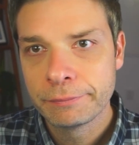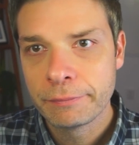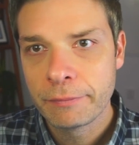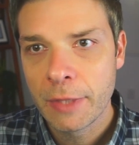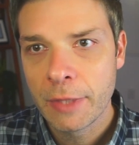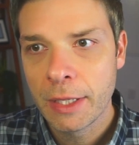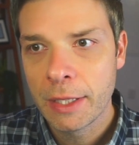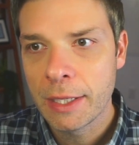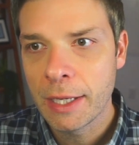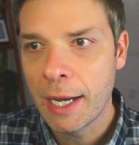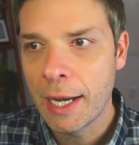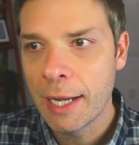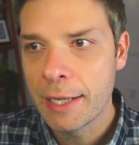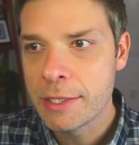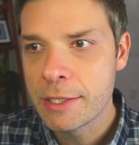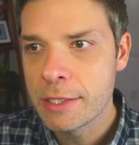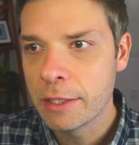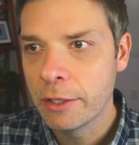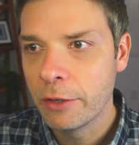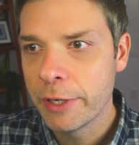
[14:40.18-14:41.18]
God
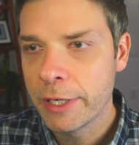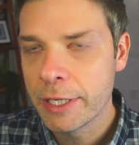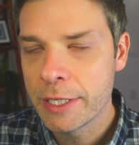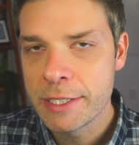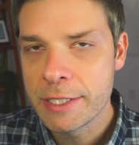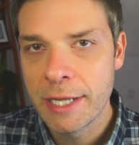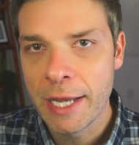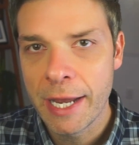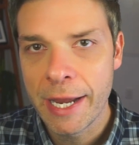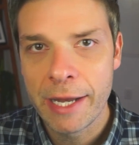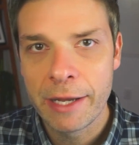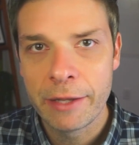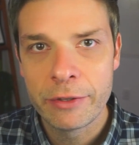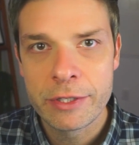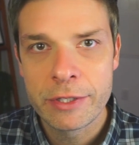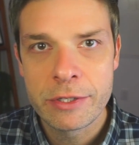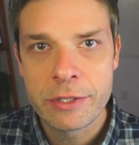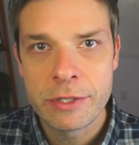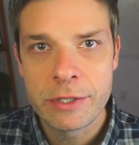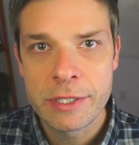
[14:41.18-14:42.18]
slowing us
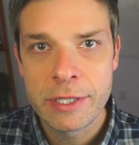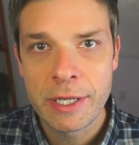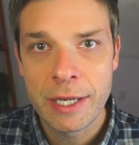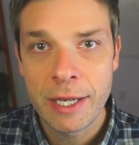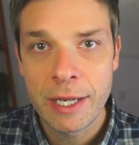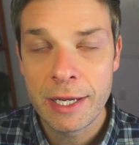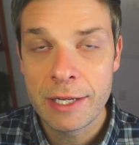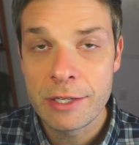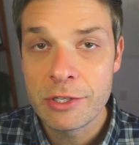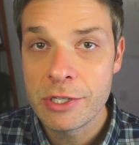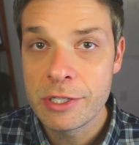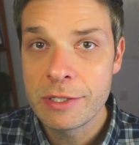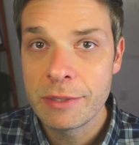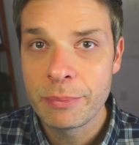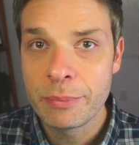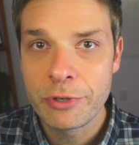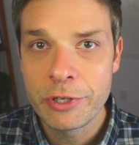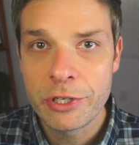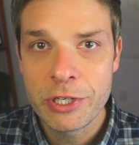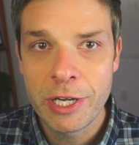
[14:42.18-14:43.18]
down to say, hey, just
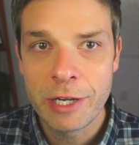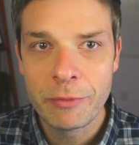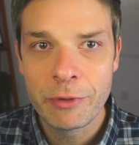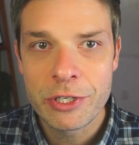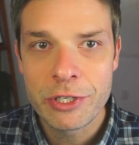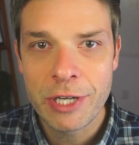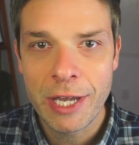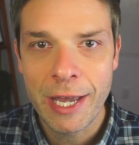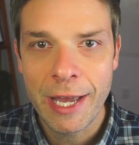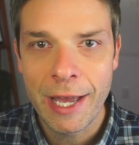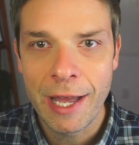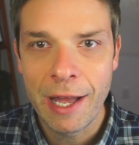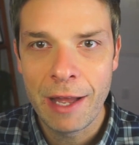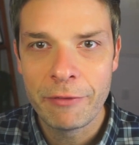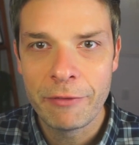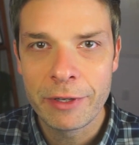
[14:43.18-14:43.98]
appreciate what you have. And,